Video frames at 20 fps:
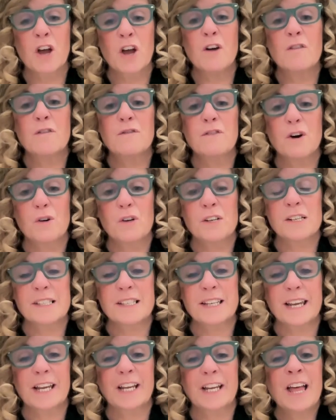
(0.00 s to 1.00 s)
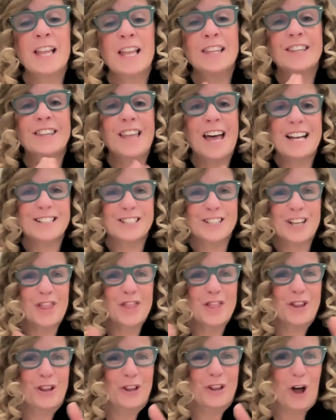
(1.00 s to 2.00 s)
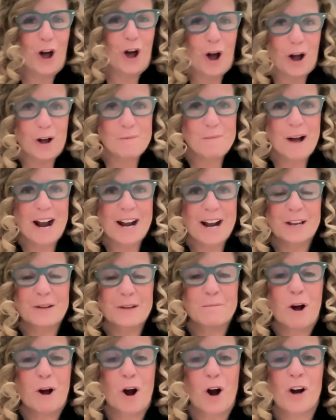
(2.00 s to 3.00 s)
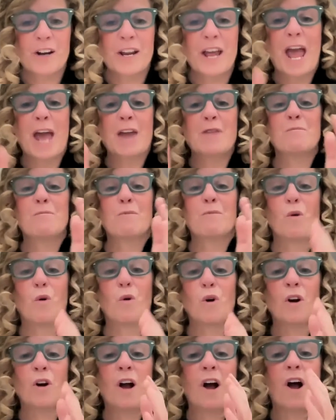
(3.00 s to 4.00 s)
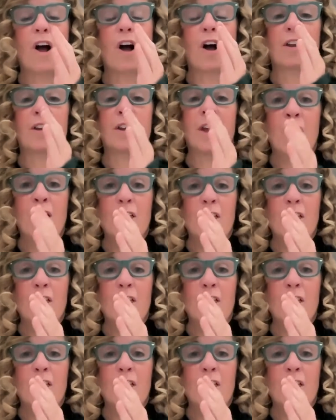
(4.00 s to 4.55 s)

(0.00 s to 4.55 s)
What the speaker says: focusing less on the law-abiding part and more on